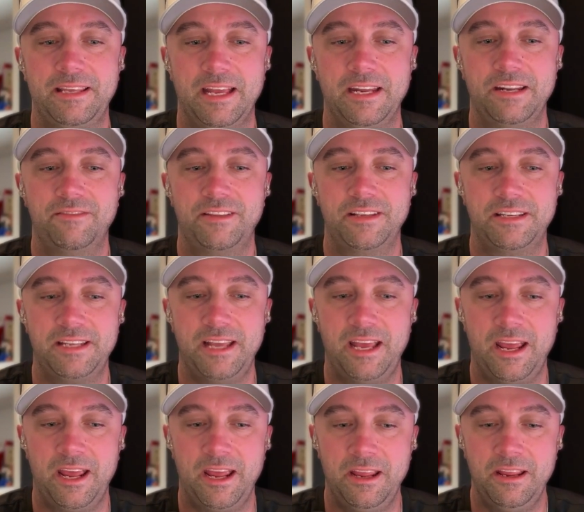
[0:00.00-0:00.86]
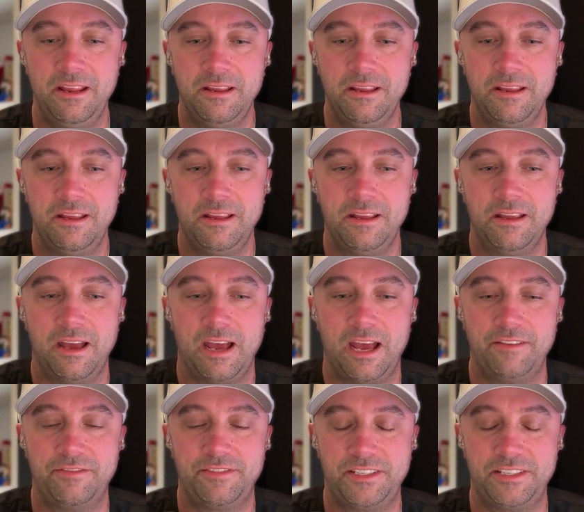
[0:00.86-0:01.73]
end of the day,
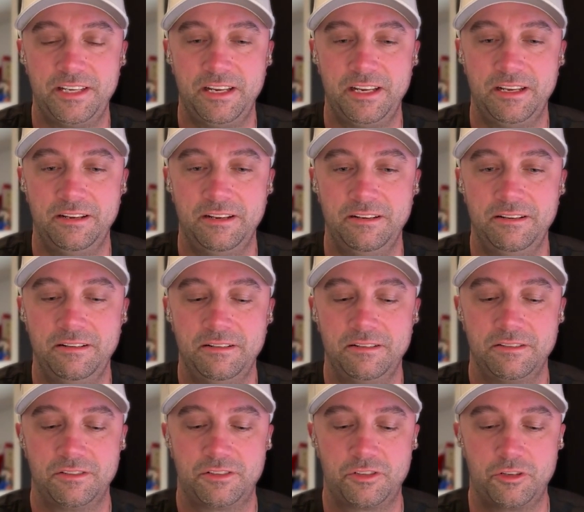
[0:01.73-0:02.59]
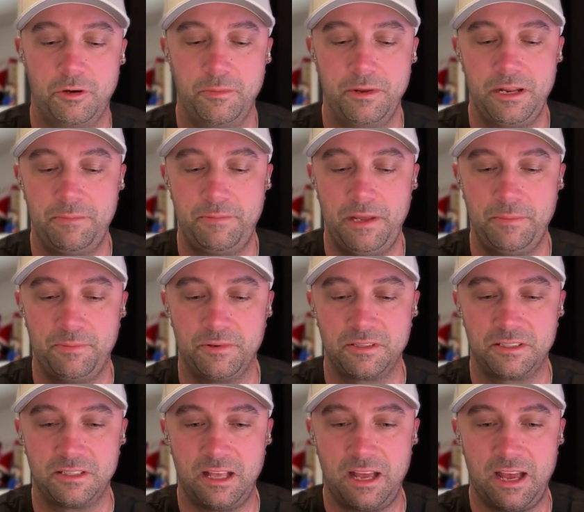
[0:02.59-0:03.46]
I've seen so many
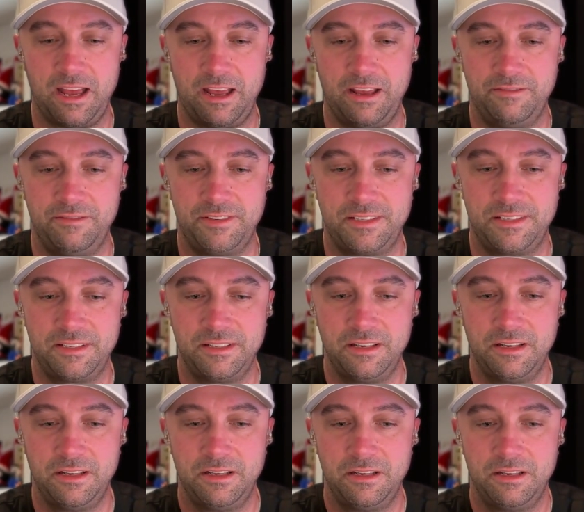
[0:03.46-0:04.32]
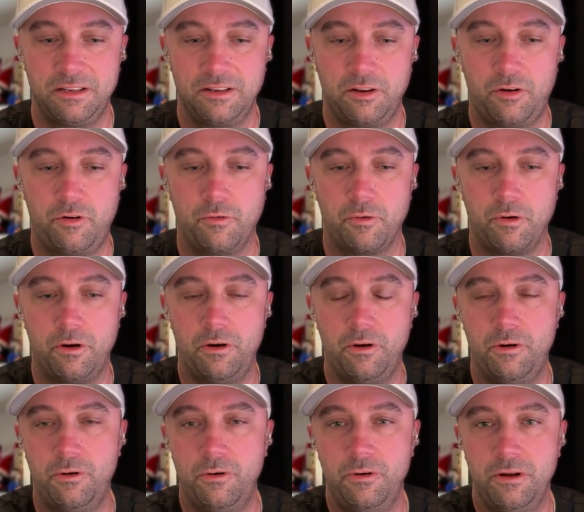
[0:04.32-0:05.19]
people's lives
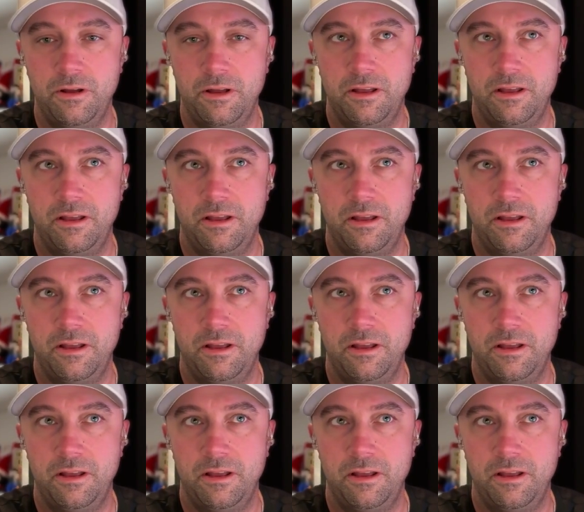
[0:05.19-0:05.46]
grow